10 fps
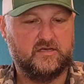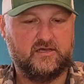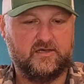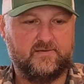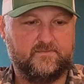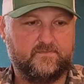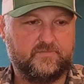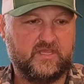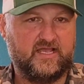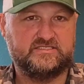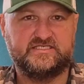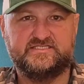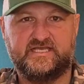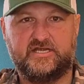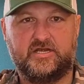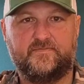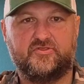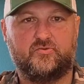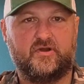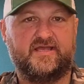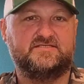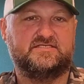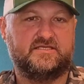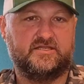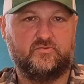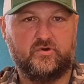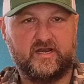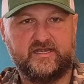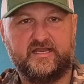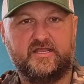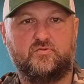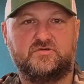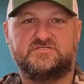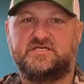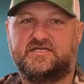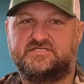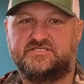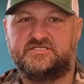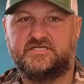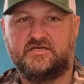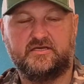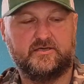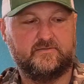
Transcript: I actually set it up on the rest, and then what I did was I just